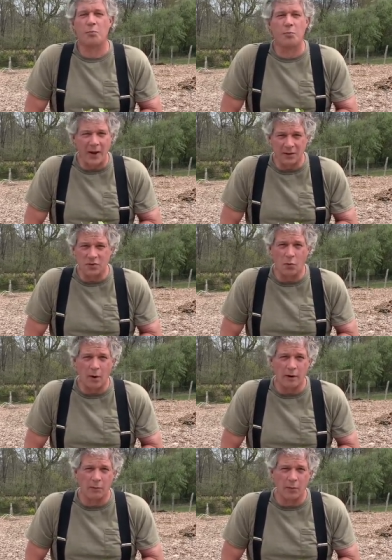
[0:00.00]
best
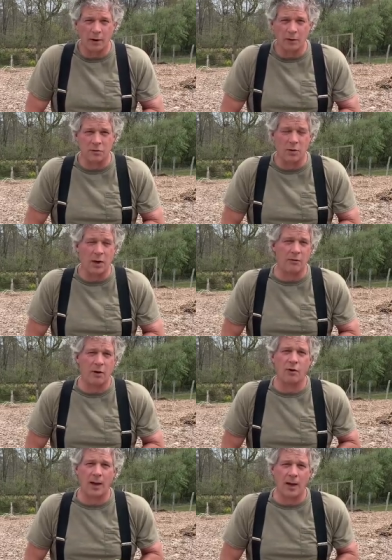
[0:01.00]
watermelons we have
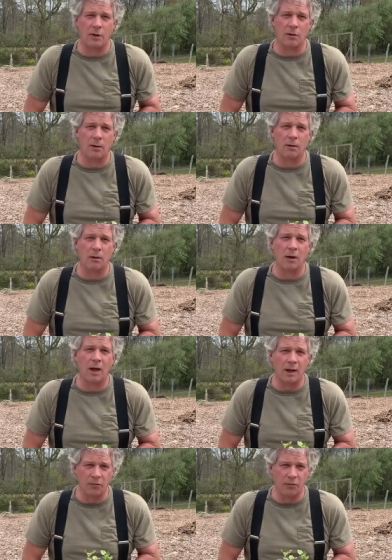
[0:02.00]
ever had in our
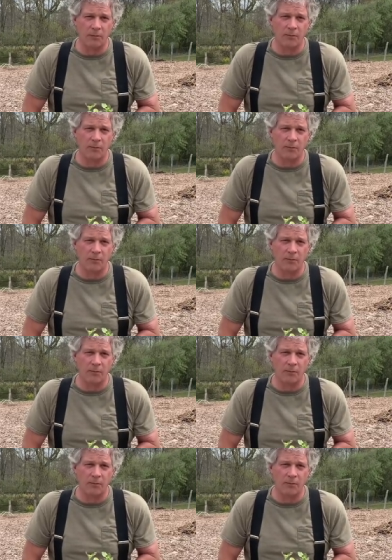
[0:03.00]
life.